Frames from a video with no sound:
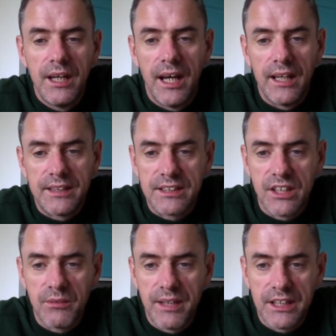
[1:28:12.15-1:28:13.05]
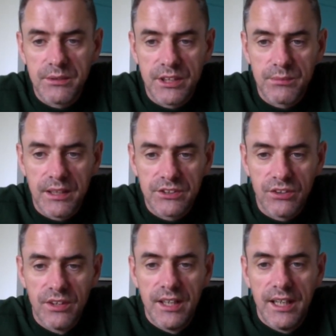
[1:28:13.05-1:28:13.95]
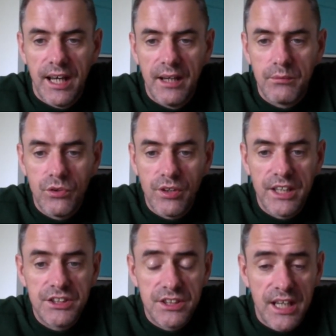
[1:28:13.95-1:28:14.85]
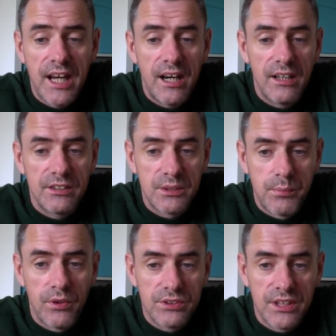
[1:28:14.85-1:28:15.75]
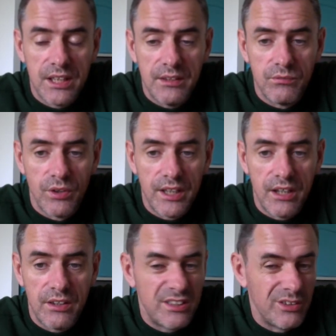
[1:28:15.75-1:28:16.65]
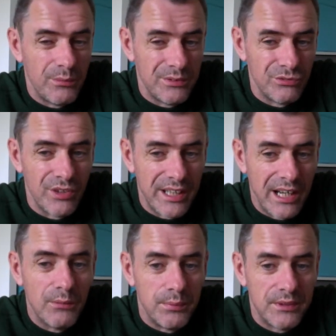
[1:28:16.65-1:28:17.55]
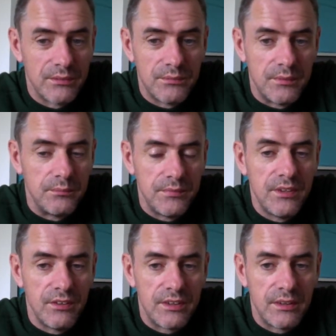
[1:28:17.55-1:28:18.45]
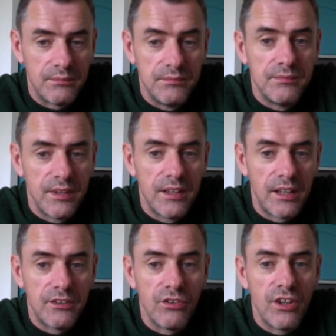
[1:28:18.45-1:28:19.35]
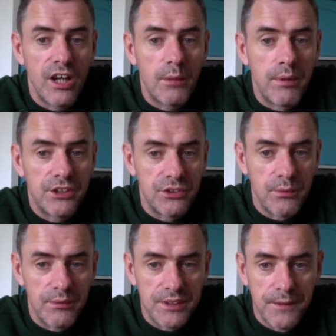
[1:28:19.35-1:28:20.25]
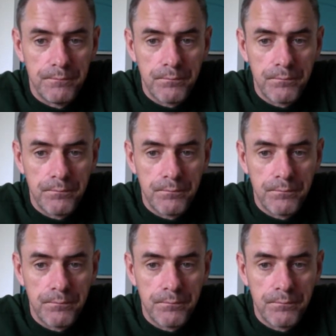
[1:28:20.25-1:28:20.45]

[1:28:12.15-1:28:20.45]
That's on the way next week as well. So good engine. They are supposedly running out. I don't know about running out, but they're they're under a lot of pressure at the moment.